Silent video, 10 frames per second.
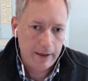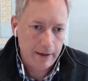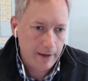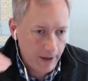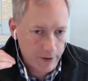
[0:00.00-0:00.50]

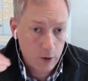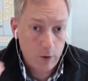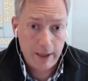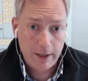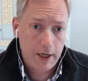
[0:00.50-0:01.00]
now's a
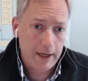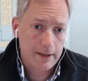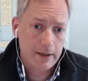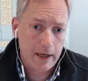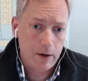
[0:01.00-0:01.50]
great chance to
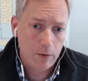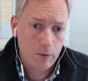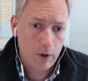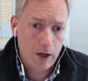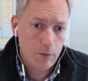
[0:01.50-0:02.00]
get
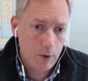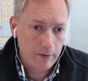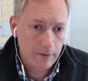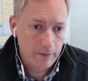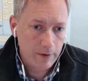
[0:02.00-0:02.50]
one-on-one
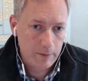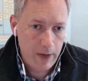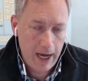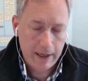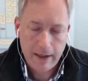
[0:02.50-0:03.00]

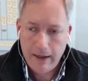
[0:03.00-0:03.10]
feedback.